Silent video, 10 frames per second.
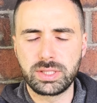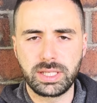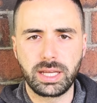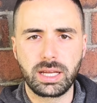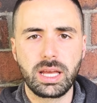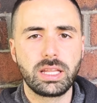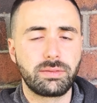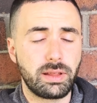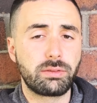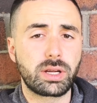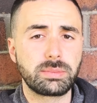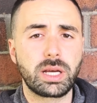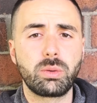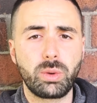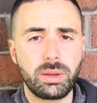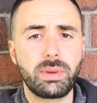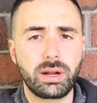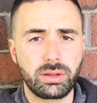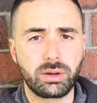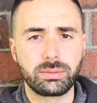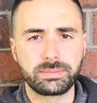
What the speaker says: seeing. The flavor comes out way better though.